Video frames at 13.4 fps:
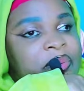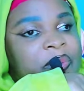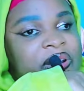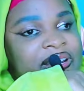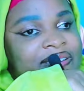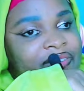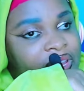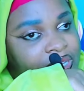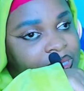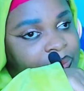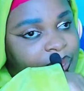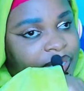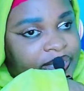never
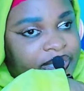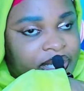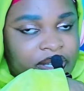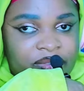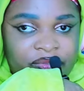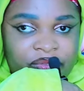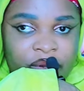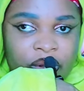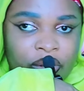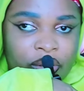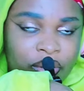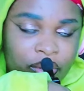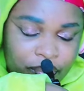expected
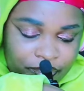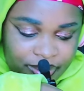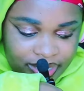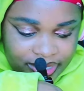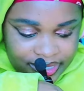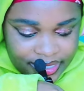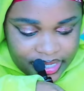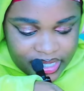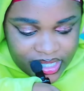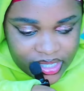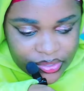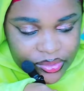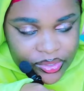for President
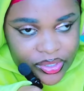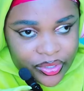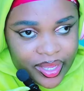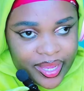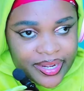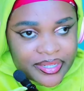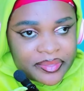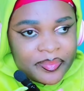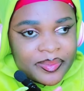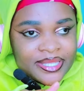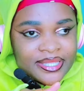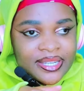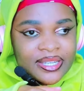Ruto, current
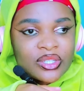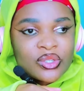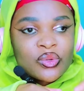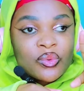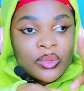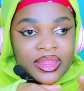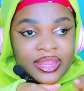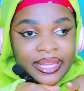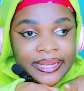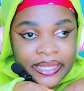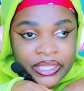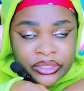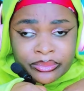president, to win the
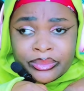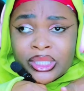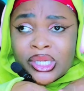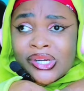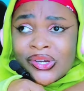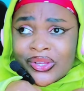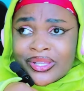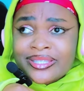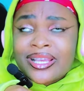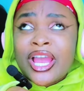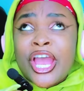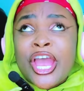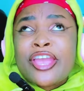election, because
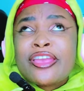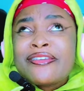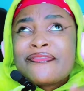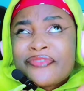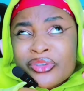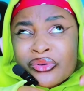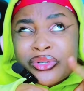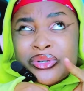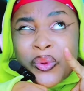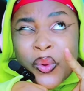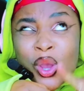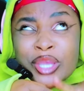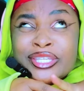if you could
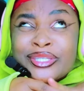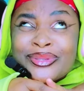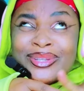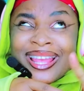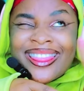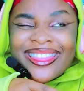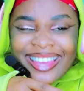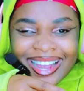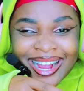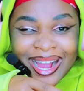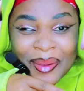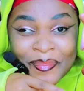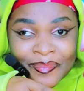watch during the
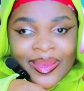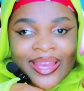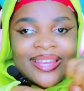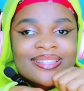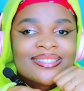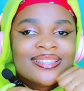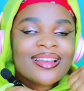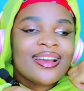campaigns,